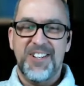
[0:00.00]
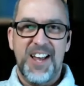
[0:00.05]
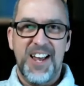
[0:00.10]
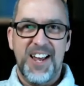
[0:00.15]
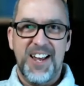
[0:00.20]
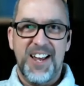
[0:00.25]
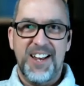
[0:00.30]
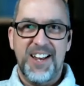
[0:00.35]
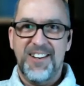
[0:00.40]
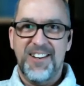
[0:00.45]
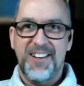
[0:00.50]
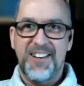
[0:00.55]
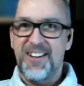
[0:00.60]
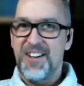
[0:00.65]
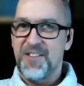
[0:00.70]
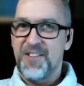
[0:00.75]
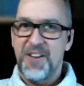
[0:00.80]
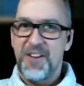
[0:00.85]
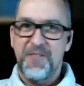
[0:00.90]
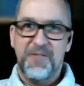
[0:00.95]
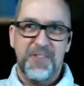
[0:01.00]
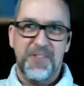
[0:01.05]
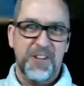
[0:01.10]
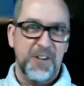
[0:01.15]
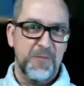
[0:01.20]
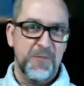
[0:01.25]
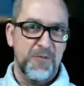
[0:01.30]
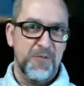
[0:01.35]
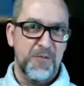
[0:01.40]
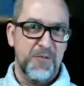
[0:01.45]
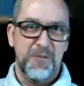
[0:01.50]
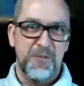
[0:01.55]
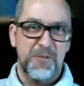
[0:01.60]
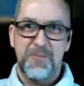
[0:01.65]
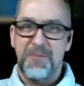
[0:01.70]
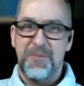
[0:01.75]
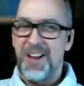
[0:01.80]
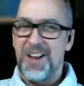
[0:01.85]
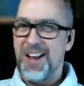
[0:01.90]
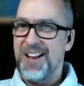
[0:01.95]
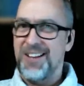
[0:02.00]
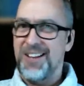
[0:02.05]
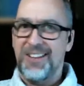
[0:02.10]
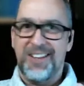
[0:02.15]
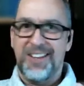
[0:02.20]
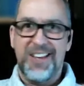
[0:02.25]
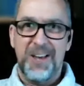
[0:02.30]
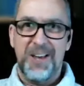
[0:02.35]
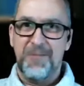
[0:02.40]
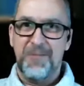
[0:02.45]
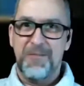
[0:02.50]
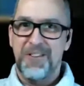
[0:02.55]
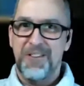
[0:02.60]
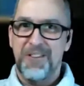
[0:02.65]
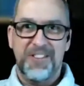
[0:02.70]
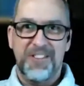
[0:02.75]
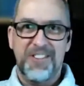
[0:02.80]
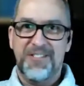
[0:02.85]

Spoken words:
And Philip will reply, yeah, we don't,